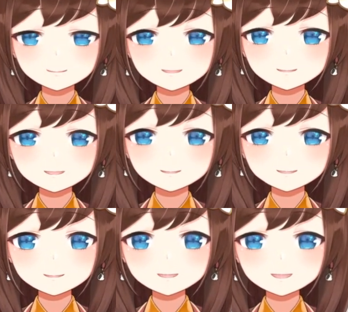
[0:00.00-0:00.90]
my favorite
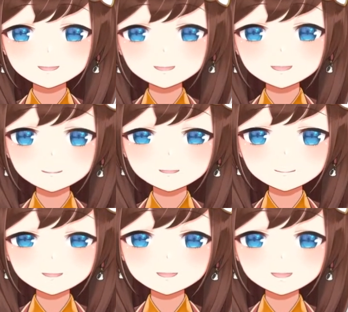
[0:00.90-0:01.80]
character, it would be
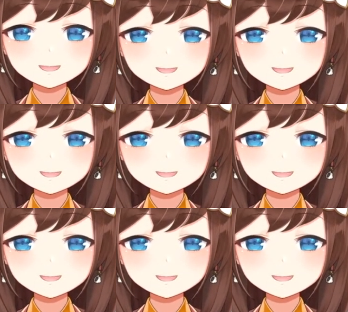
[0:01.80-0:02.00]
Jin.